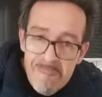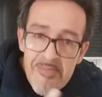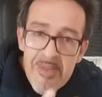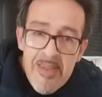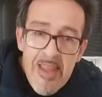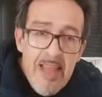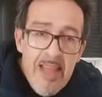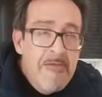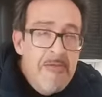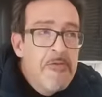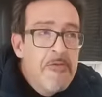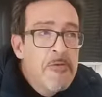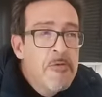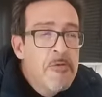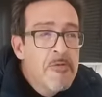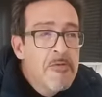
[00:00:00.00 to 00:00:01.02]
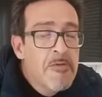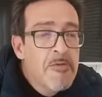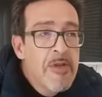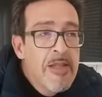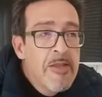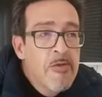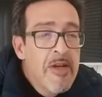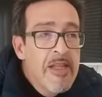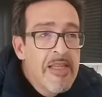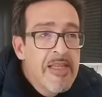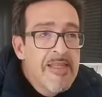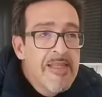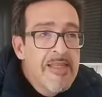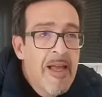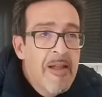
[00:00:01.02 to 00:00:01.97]
That to let you
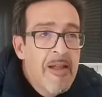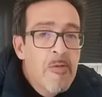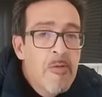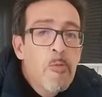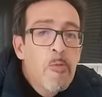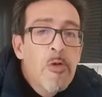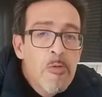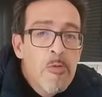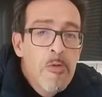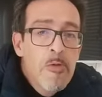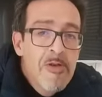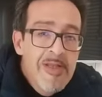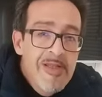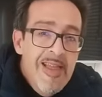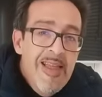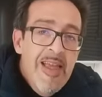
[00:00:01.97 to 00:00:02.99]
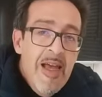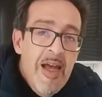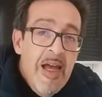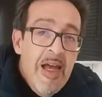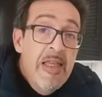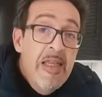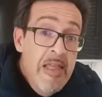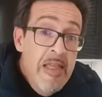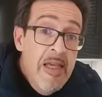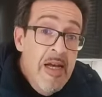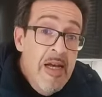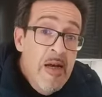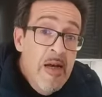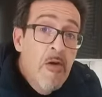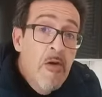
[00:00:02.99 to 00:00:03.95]
understand what was the
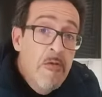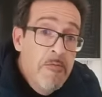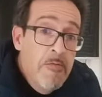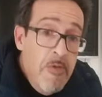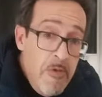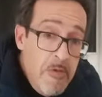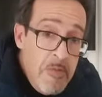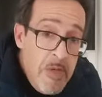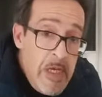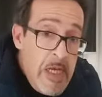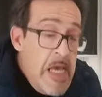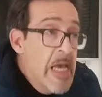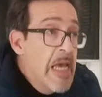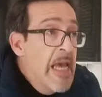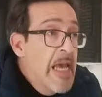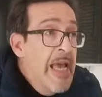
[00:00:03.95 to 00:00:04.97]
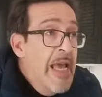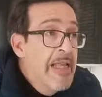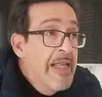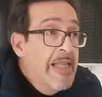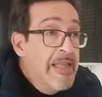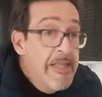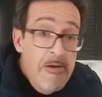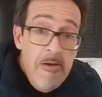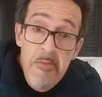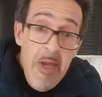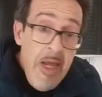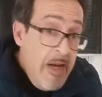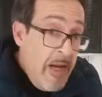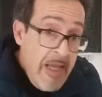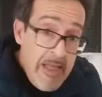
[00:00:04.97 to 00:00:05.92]
idea of Rome. And it
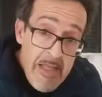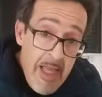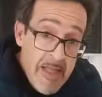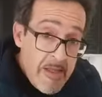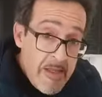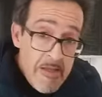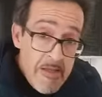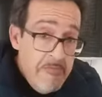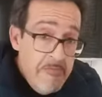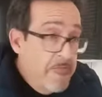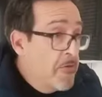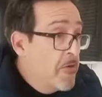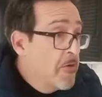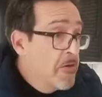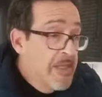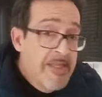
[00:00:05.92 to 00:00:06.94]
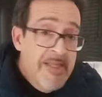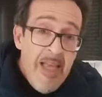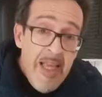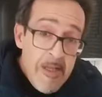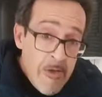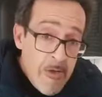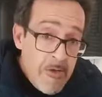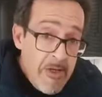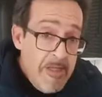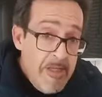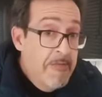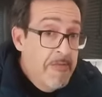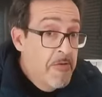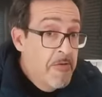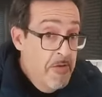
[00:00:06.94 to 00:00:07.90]
remained like that for centuries,
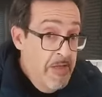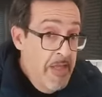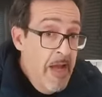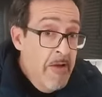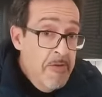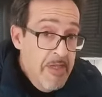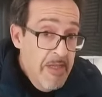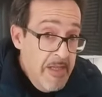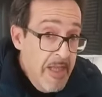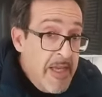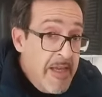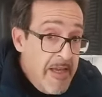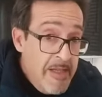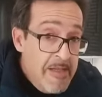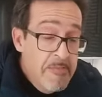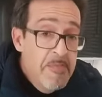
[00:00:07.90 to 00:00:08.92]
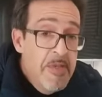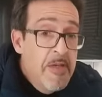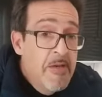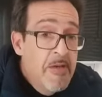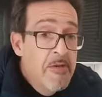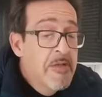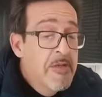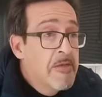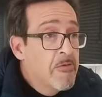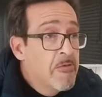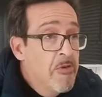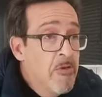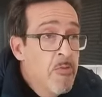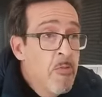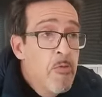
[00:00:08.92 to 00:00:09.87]
for 1,000 years, because
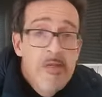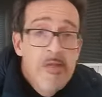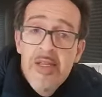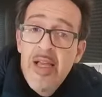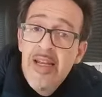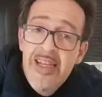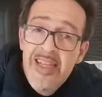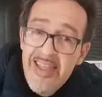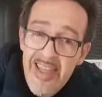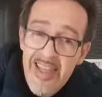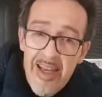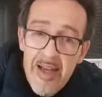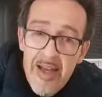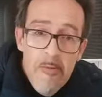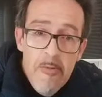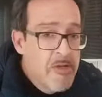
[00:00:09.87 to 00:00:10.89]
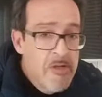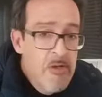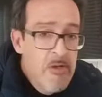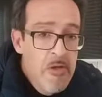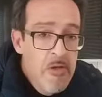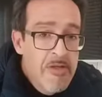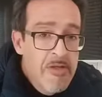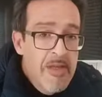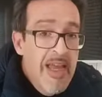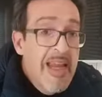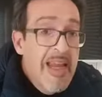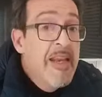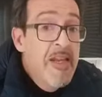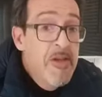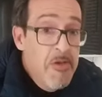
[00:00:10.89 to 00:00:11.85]
Rome was an idea, was not a
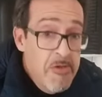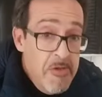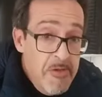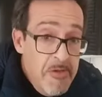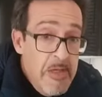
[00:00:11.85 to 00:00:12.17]
nation.